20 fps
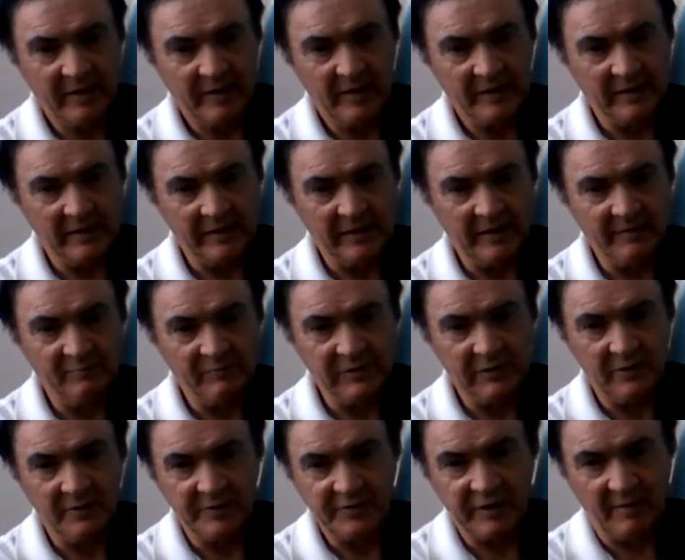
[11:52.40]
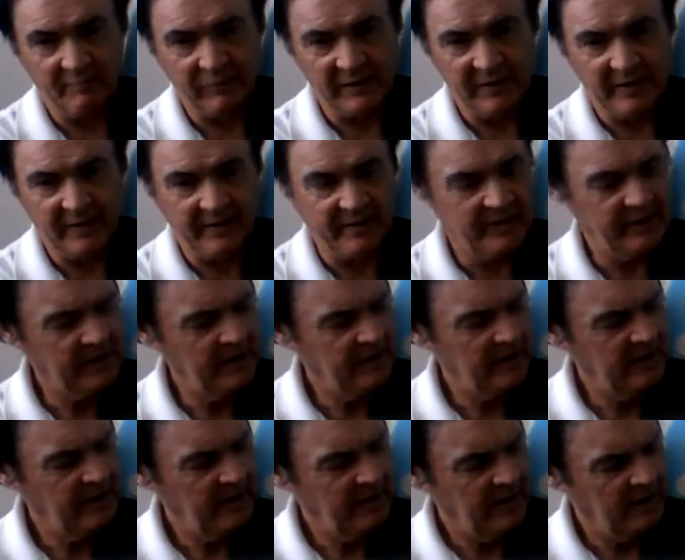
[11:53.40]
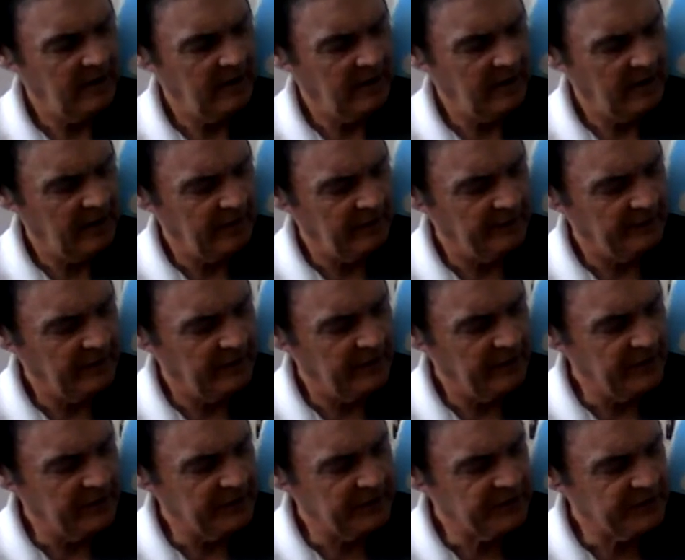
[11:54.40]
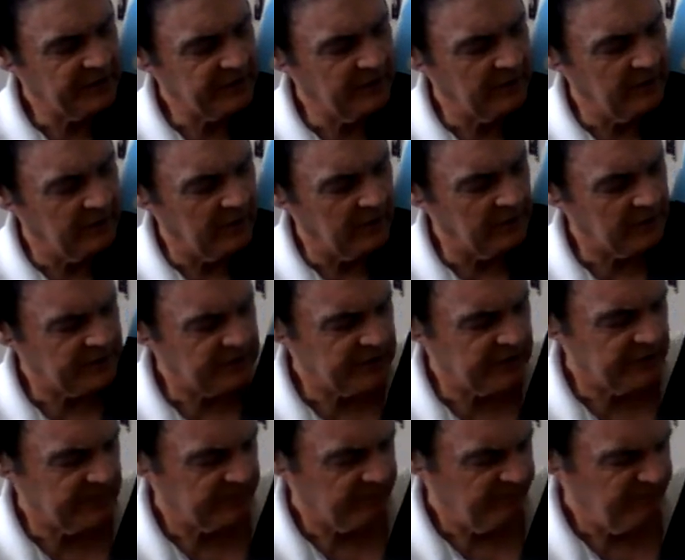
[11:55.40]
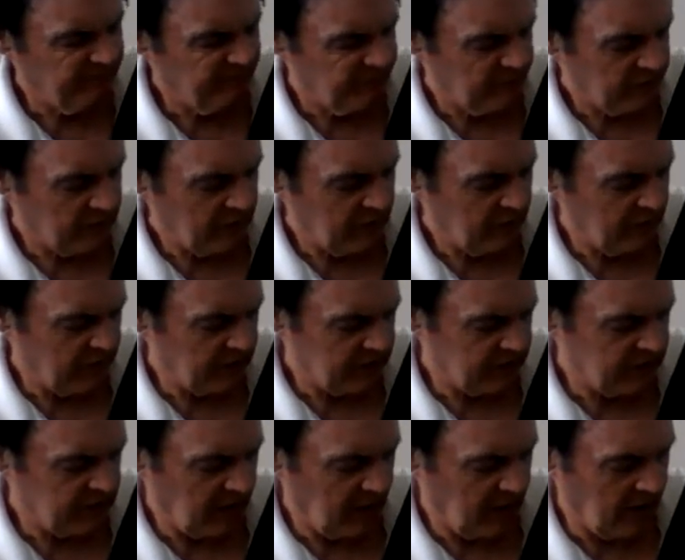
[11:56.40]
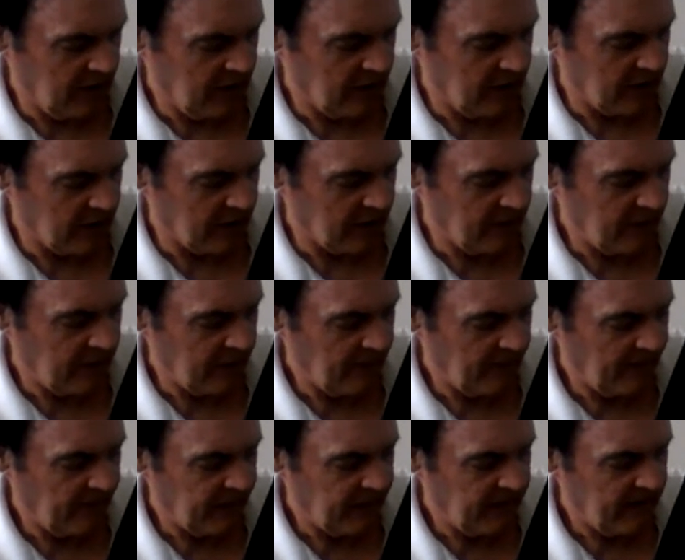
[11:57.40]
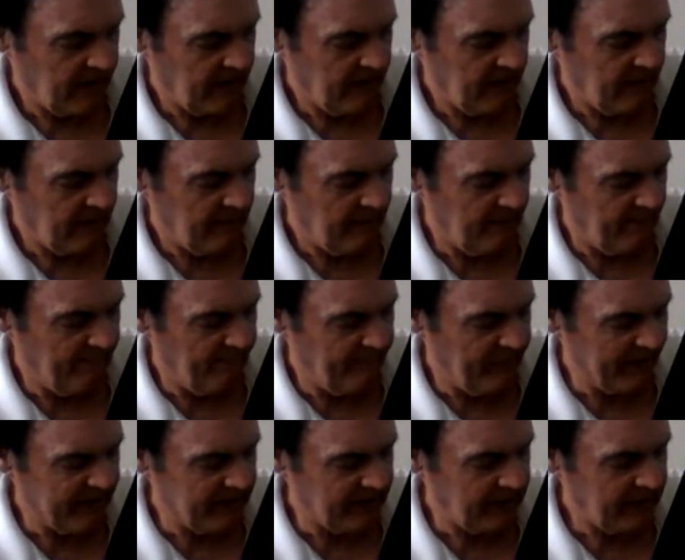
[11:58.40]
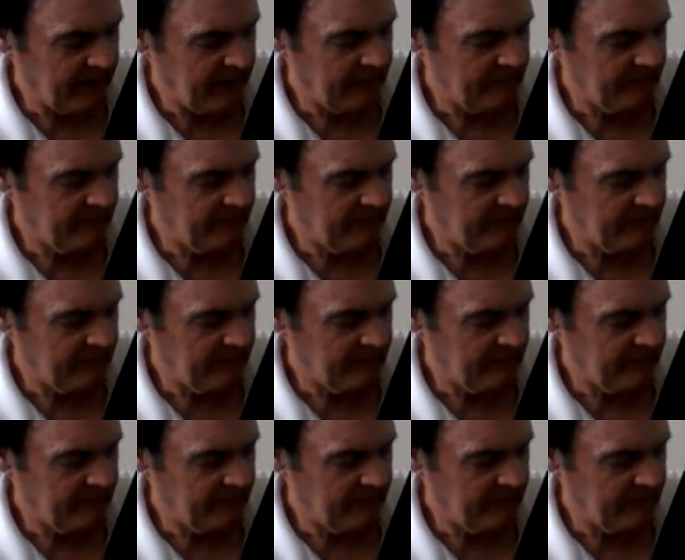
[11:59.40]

The light blue is the blend of these two notes, which are B,